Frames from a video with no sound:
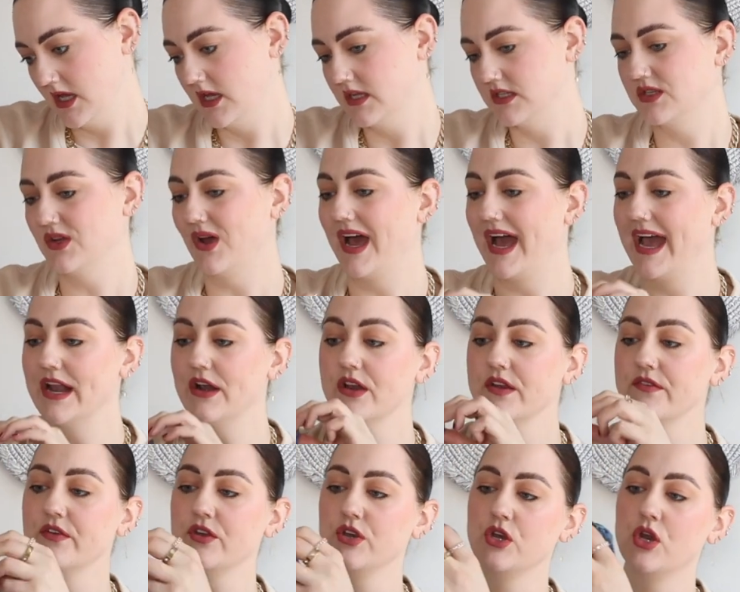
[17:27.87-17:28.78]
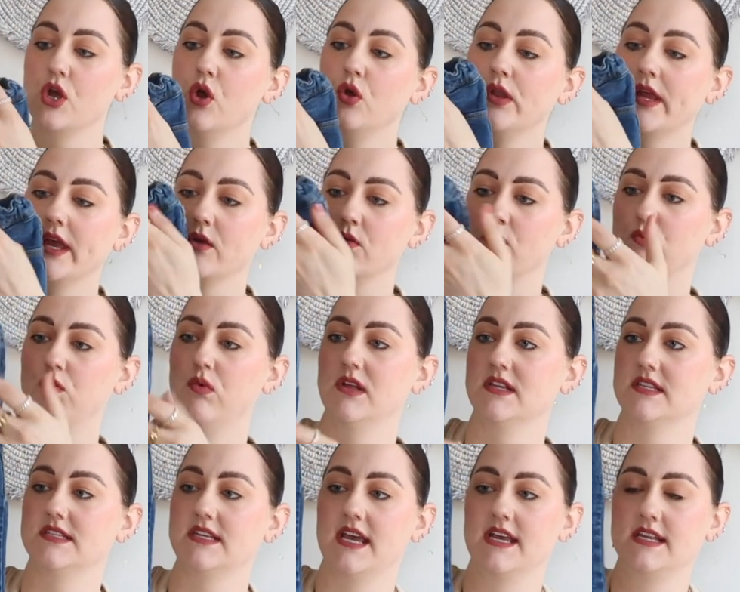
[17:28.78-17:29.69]
So I don't even know like
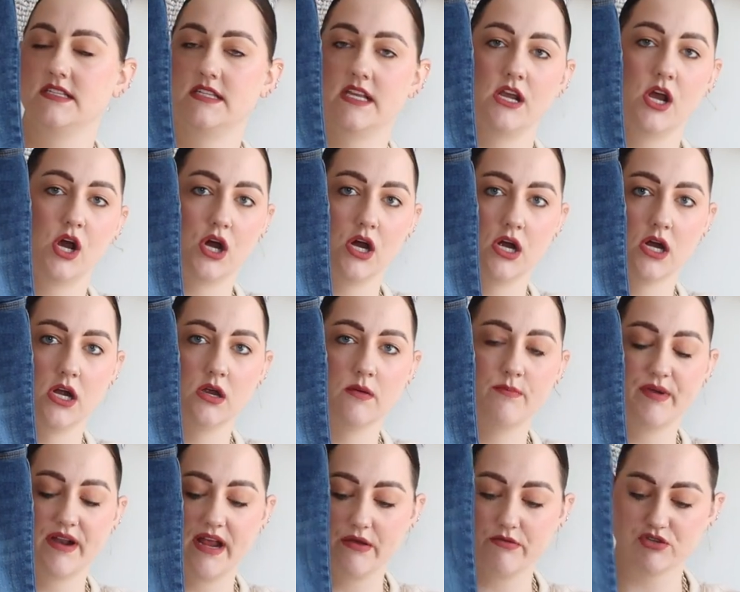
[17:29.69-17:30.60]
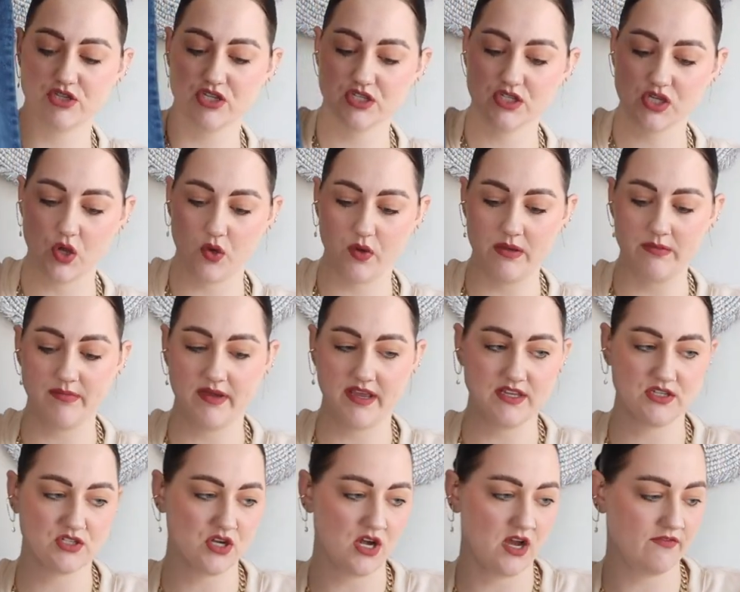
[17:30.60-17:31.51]
what size they are, but I was just going
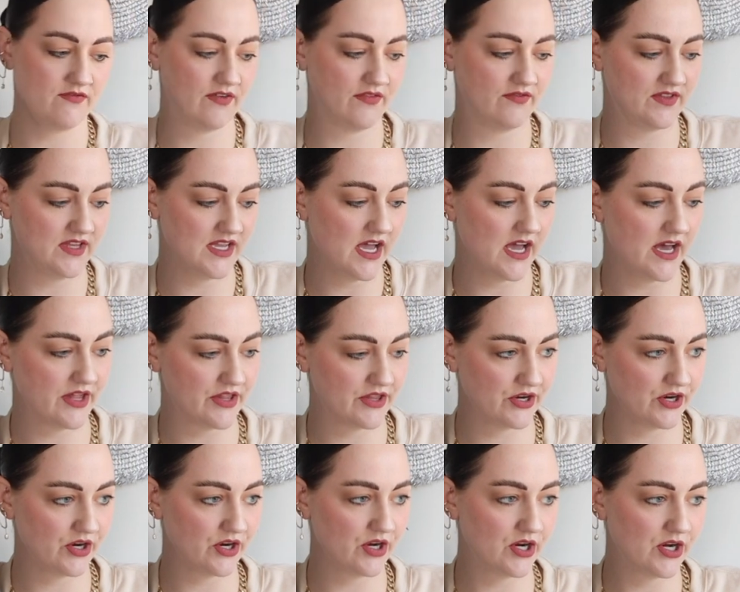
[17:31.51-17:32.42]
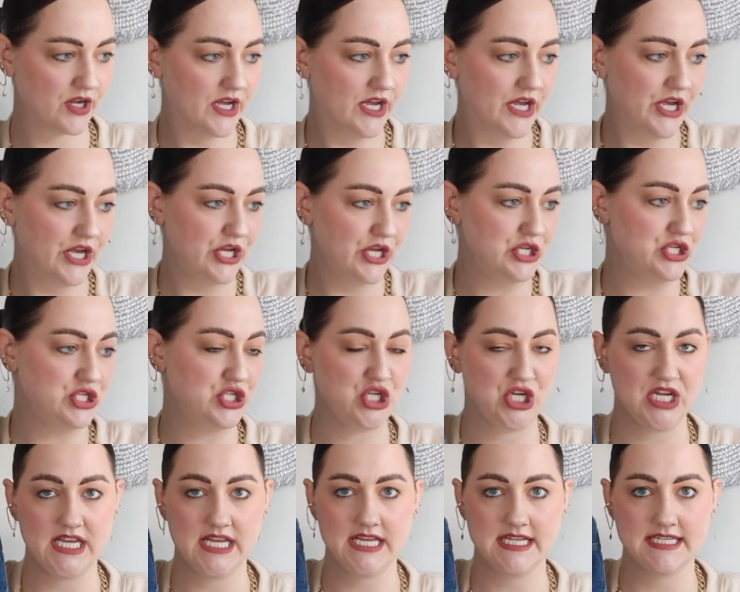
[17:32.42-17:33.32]
based off of the other
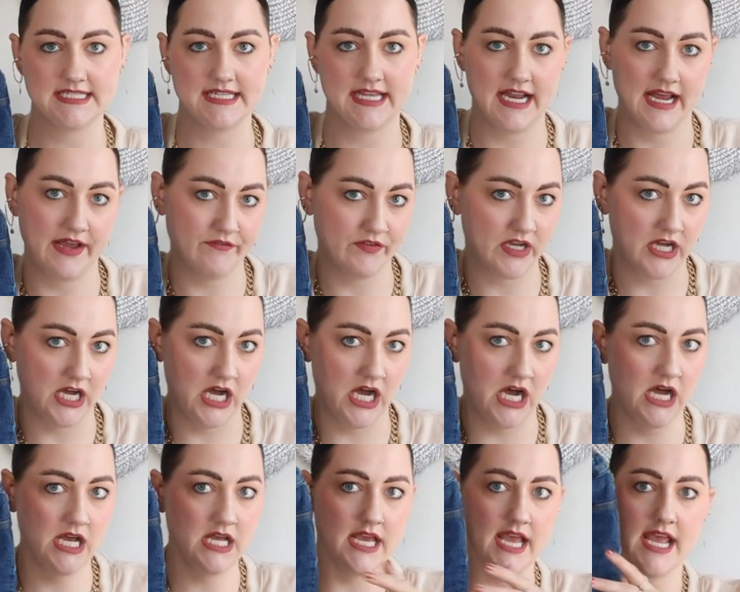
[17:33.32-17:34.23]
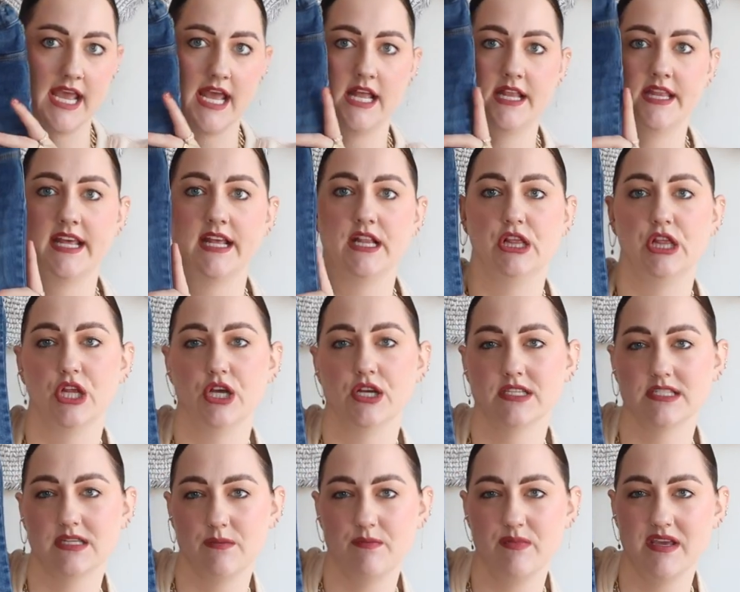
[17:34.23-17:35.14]
jeans that I've got and they
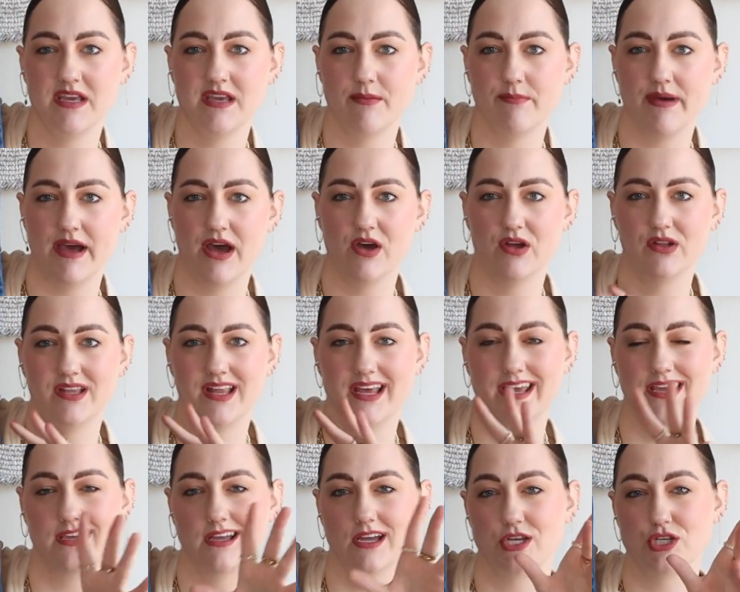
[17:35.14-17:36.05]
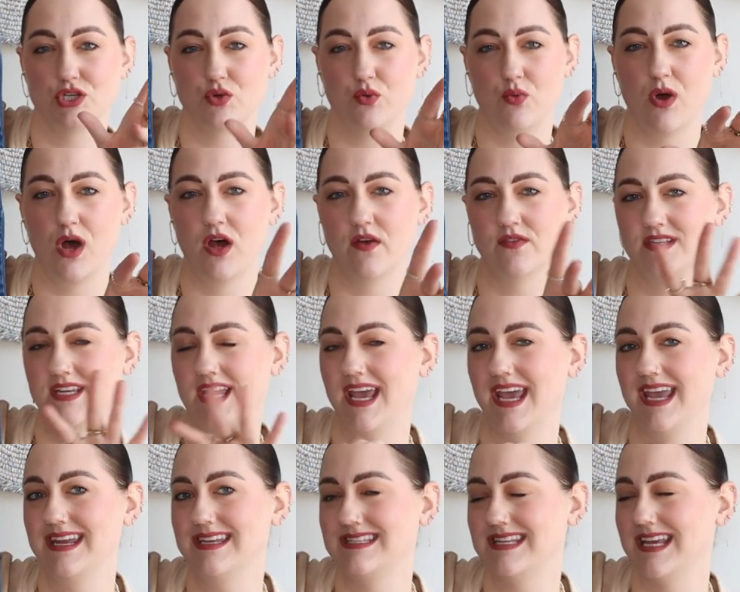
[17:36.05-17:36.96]
look to be about like a 12 to
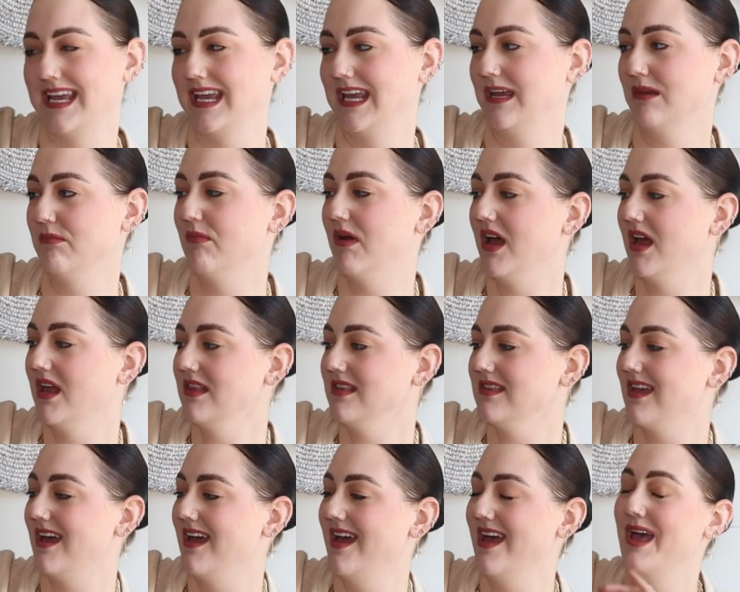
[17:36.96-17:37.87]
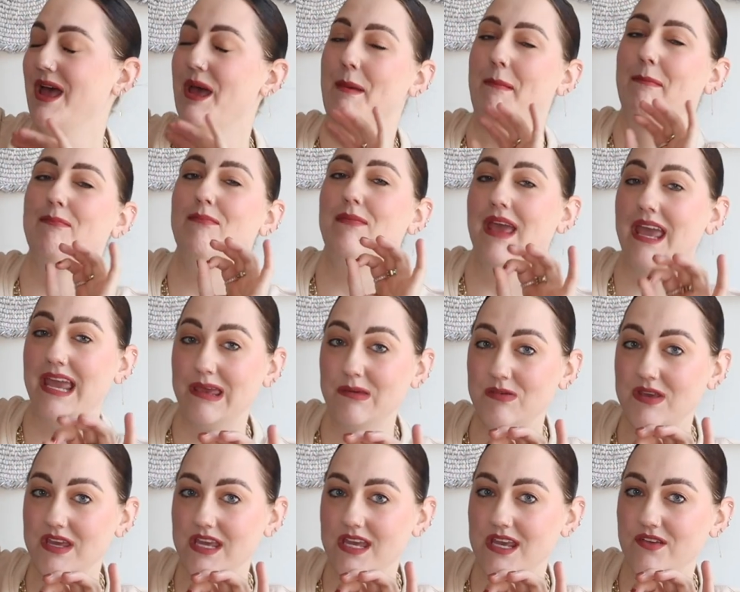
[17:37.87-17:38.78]
18 month
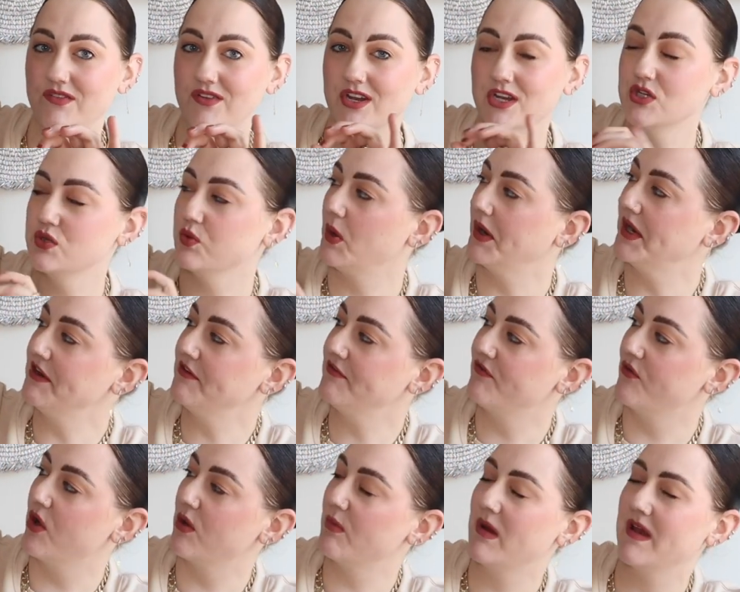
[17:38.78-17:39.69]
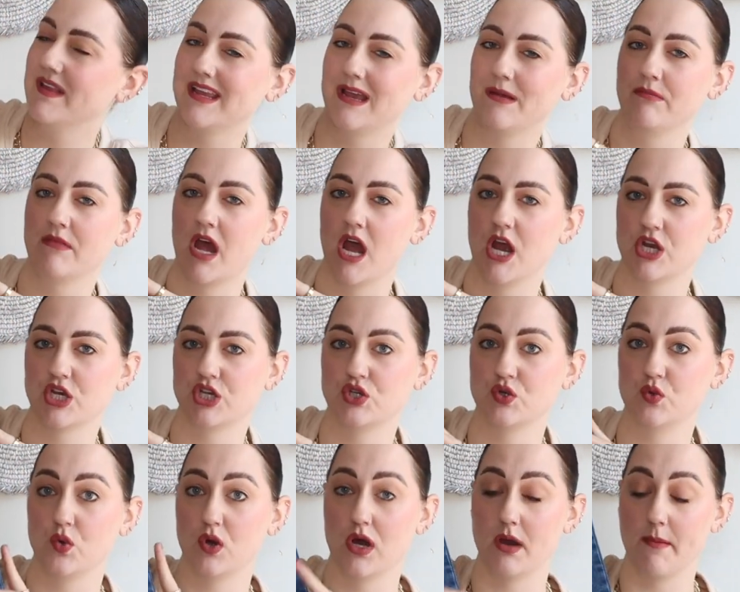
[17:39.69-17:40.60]
maybe even a 24 month, I'm not
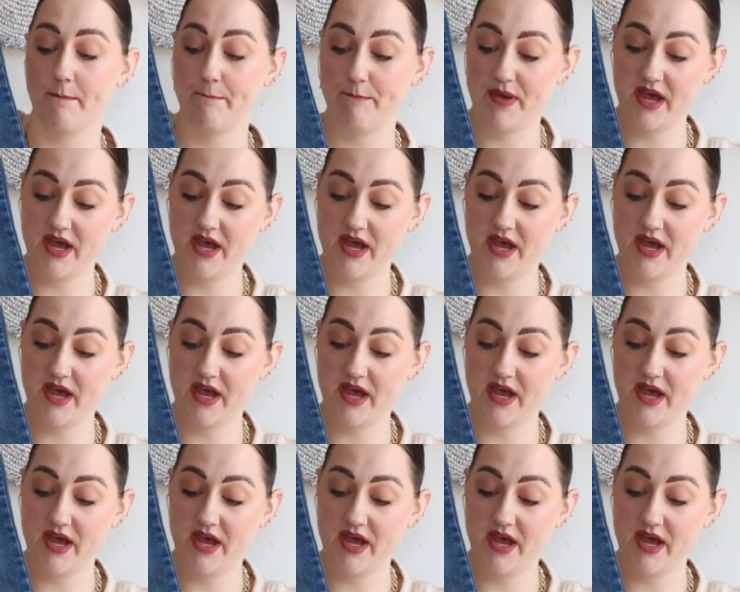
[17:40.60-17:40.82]
sure.